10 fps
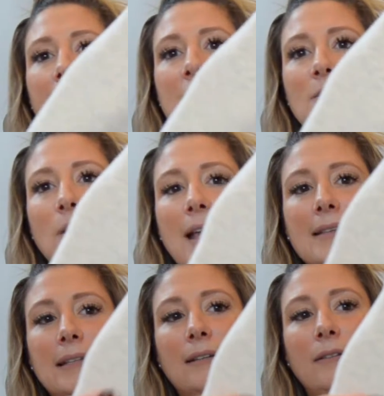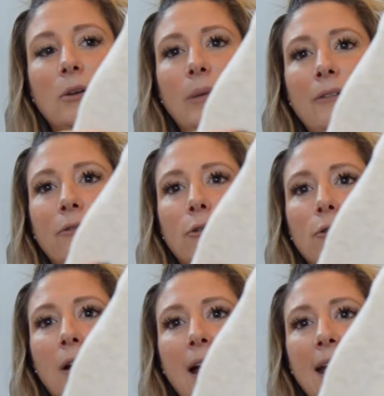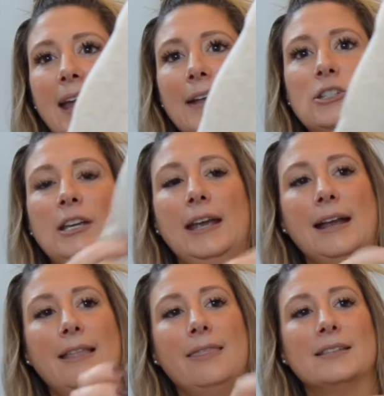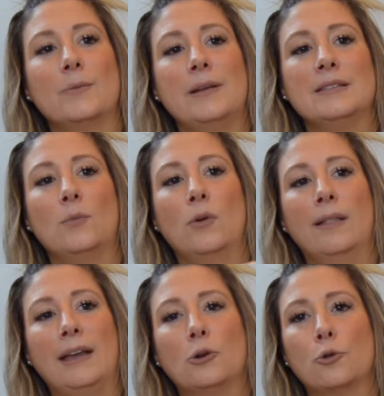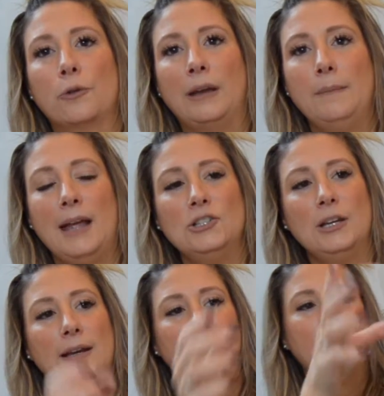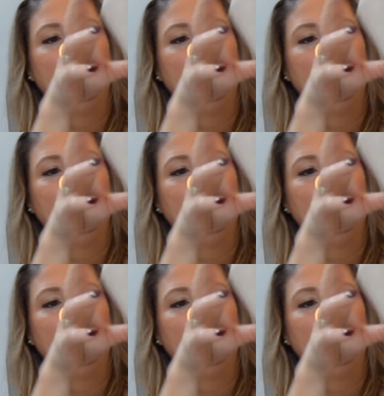this one has like a little bit of gray etching, and this one is more like cream etching.